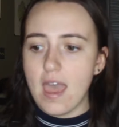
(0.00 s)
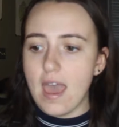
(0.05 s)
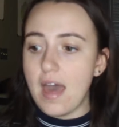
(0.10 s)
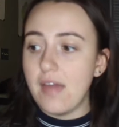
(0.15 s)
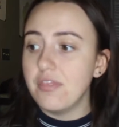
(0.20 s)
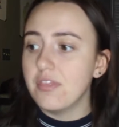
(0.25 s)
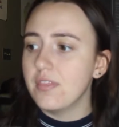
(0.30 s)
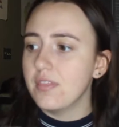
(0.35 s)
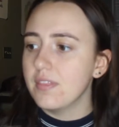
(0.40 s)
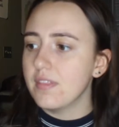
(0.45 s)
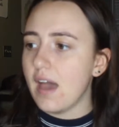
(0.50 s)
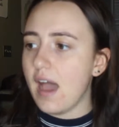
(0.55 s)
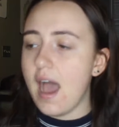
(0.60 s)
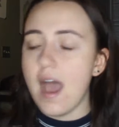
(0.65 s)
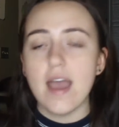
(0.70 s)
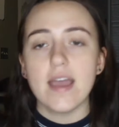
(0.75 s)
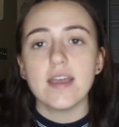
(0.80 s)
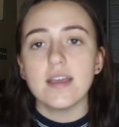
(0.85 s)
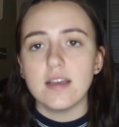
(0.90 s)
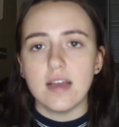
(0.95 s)
and
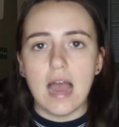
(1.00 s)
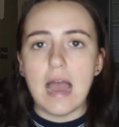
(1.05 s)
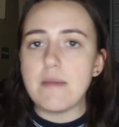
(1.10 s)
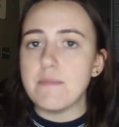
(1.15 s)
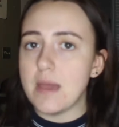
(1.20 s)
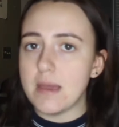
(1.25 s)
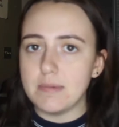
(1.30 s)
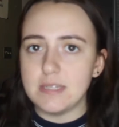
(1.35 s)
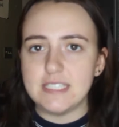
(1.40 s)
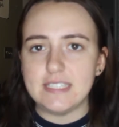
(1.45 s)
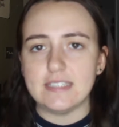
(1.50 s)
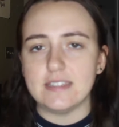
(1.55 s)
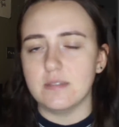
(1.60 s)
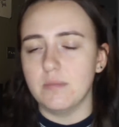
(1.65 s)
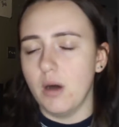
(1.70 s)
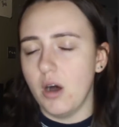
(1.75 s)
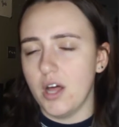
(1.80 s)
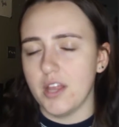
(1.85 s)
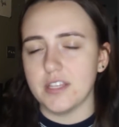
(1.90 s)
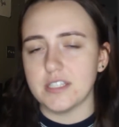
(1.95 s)
I babysit
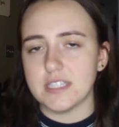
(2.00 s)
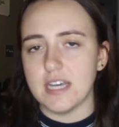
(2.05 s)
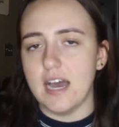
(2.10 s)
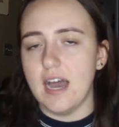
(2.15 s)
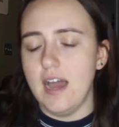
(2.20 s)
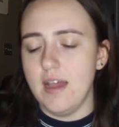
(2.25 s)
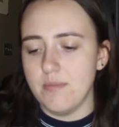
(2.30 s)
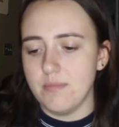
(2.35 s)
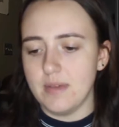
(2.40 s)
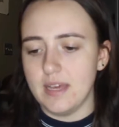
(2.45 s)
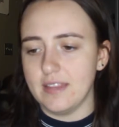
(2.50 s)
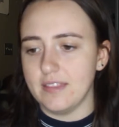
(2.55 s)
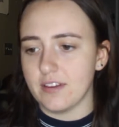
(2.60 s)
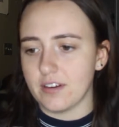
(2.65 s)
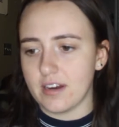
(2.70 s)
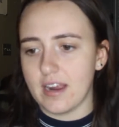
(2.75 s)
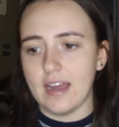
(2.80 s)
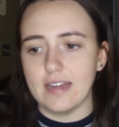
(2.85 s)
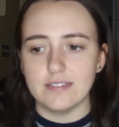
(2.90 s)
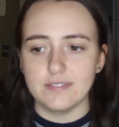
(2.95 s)
them all the time, and
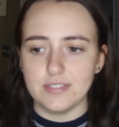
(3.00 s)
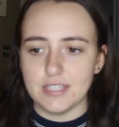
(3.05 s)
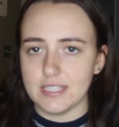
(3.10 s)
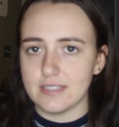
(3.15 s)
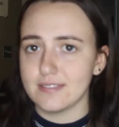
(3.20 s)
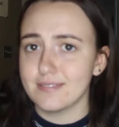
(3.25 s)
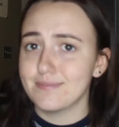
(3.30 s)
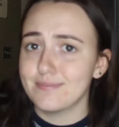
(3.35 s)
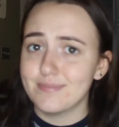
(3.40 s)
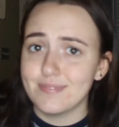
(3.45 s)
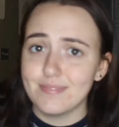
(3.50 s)
they're kind of like